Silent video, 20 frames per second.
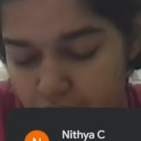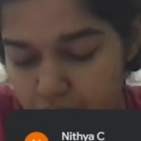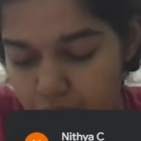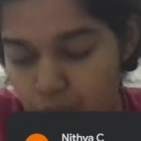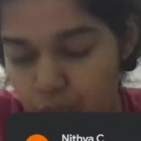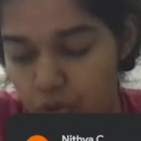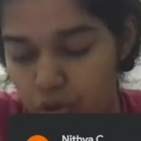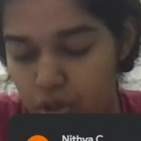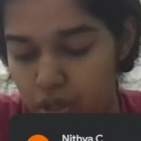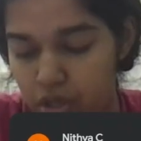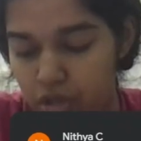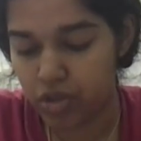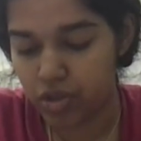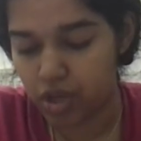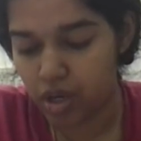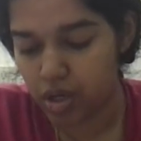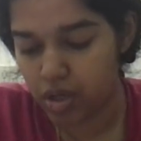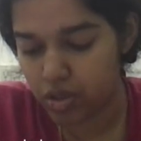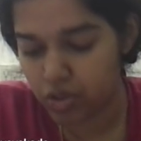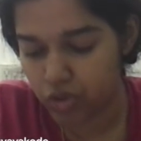DC
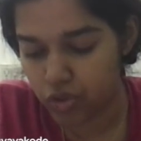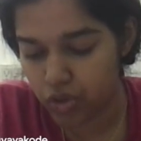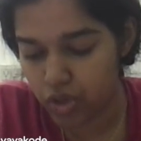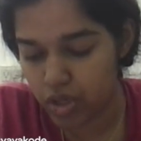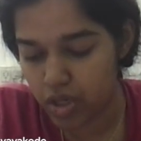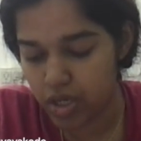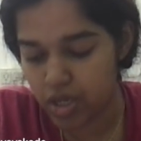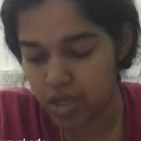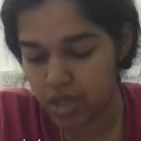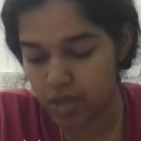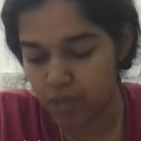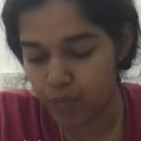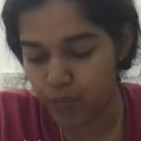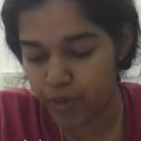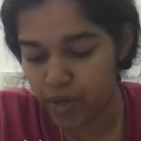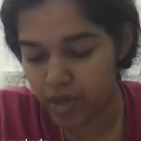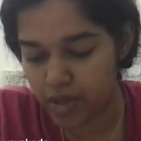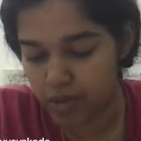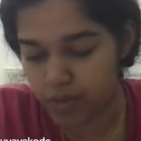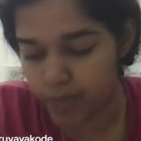potential should the
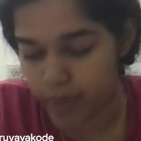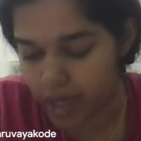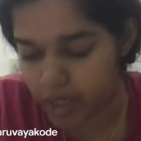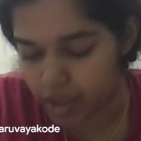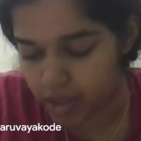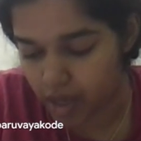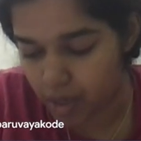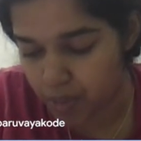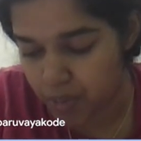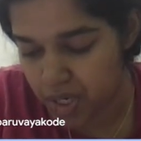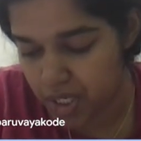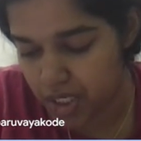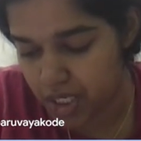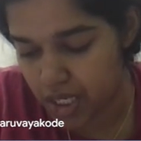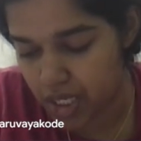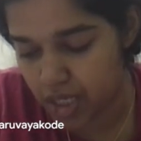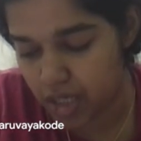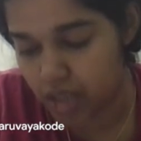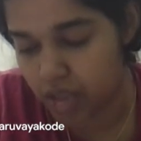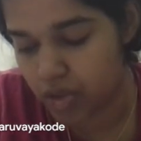impedance spectra be
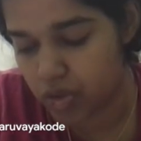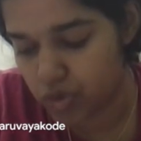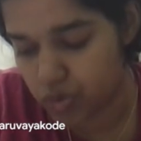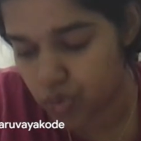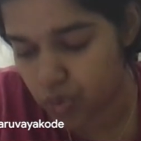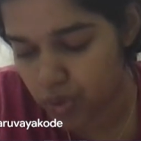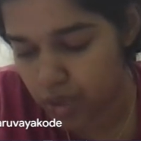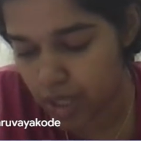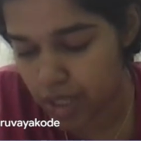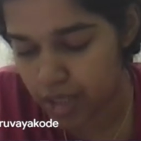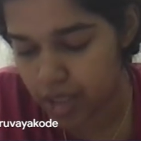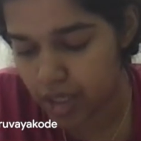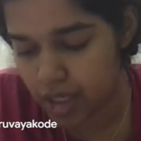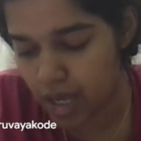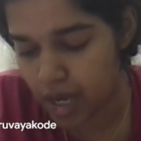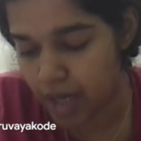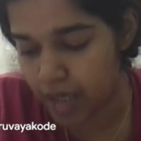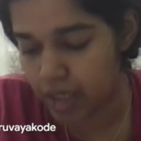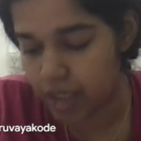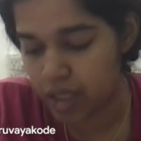taken so that the
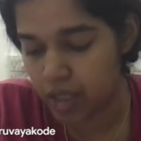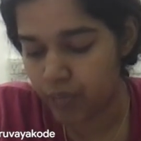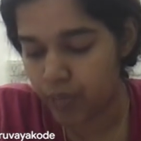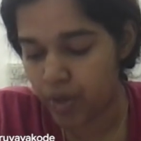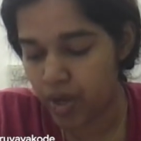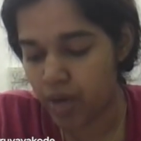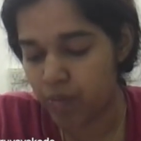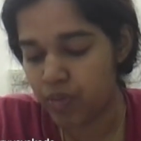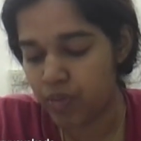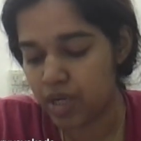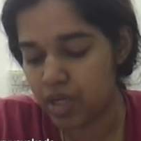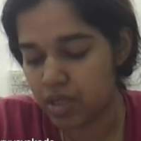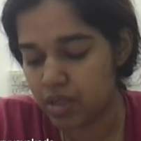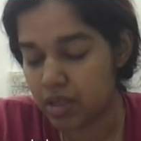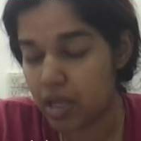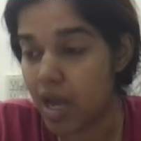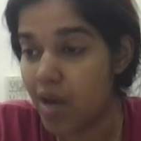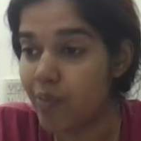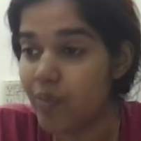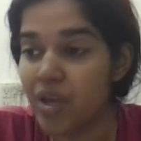kinetic
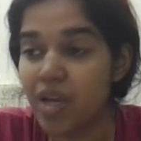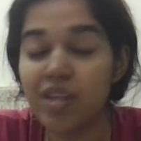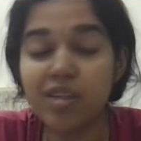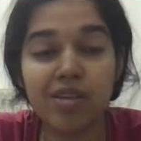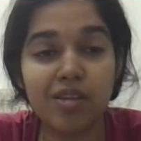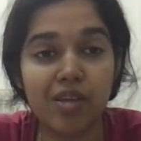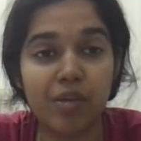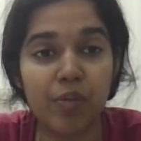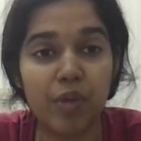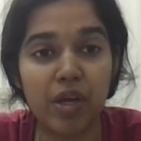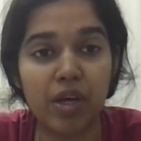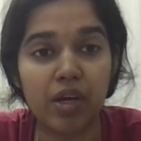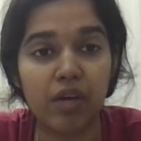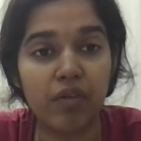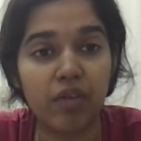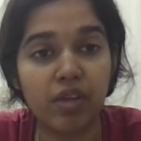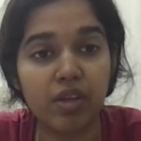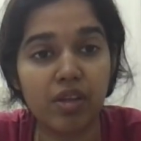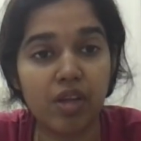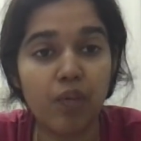parameters can be
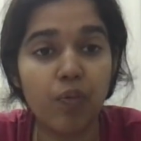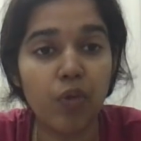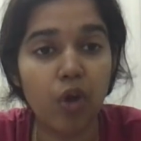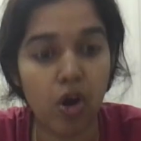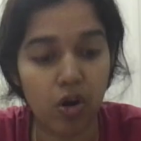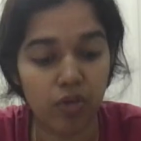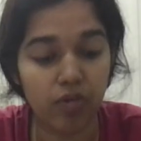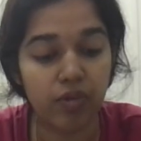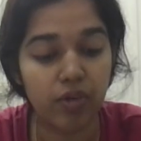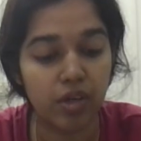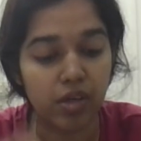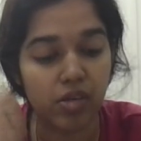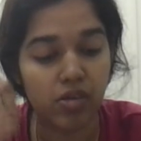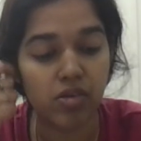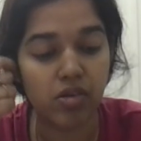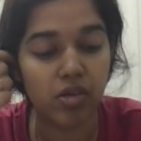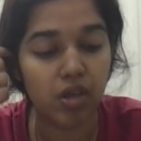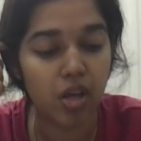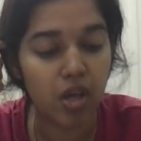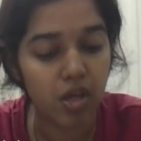estimated with some
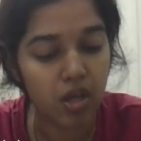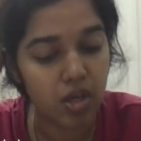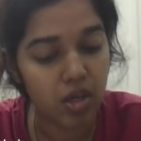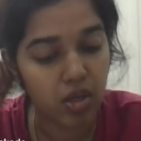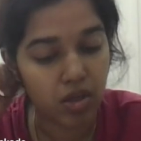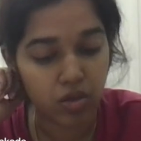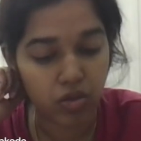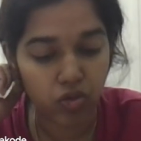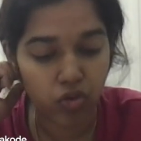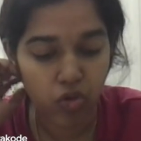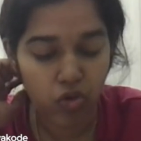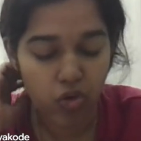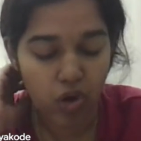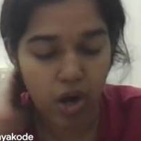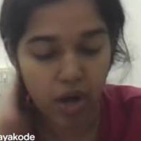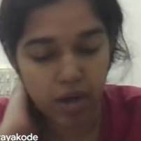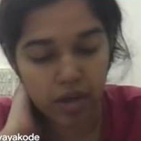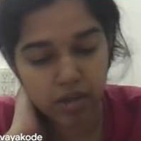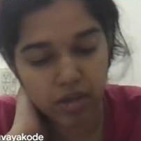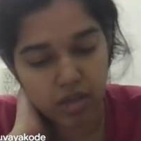confidence? So to
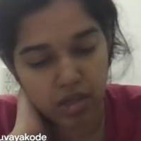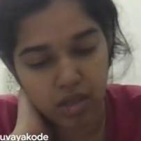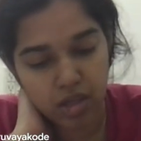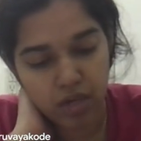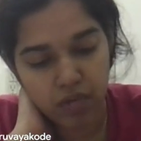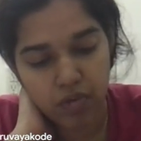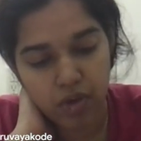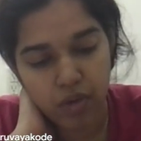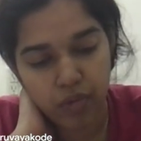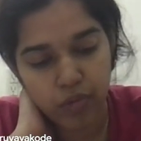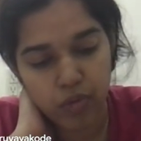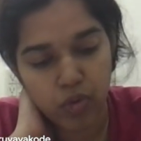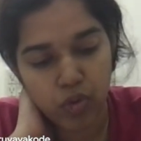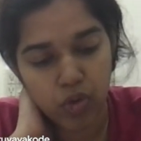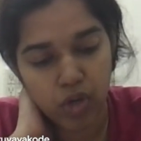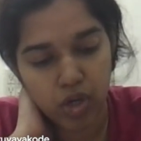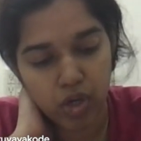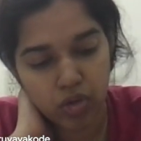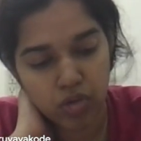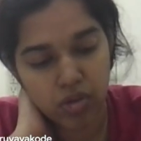understand that, we have to
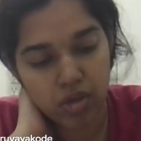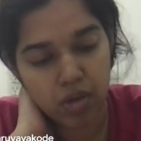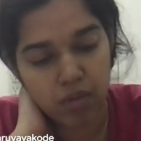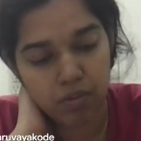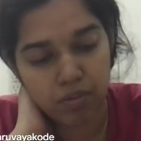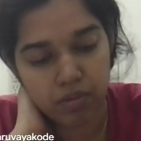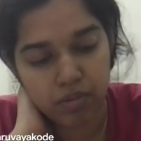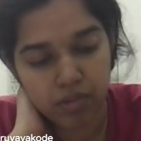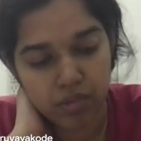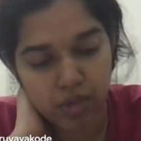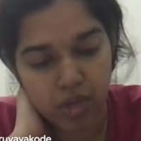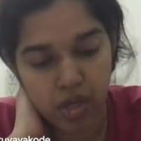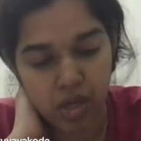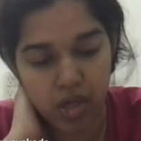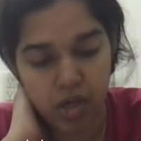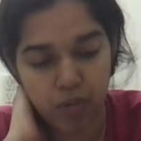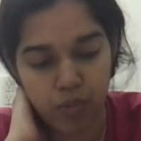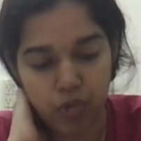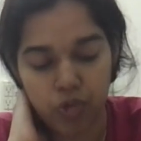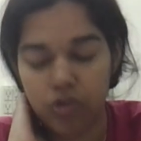look into some
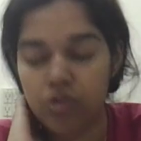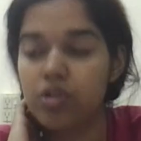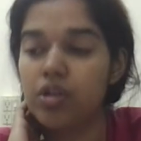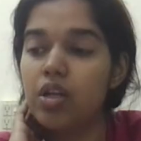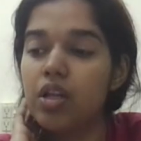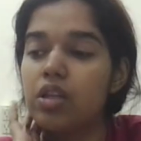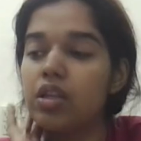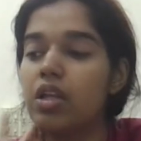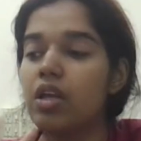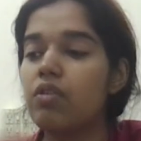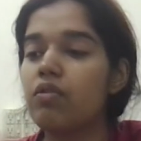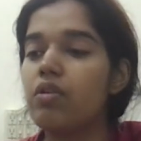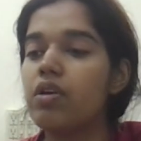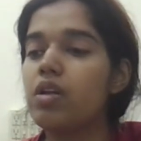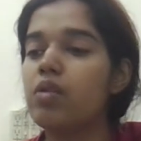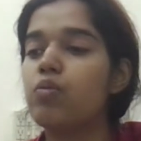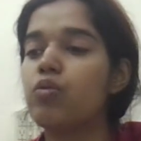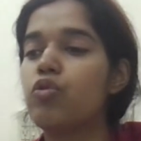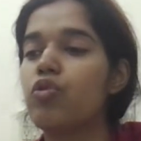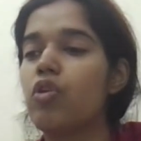theory portion and then
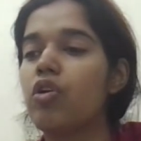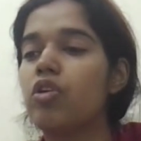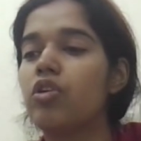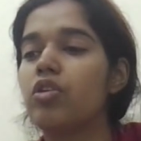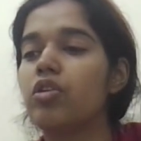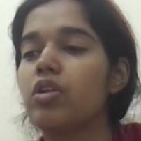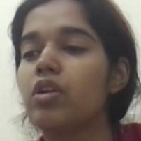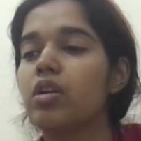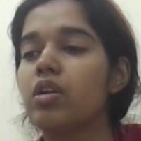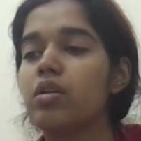we will move on.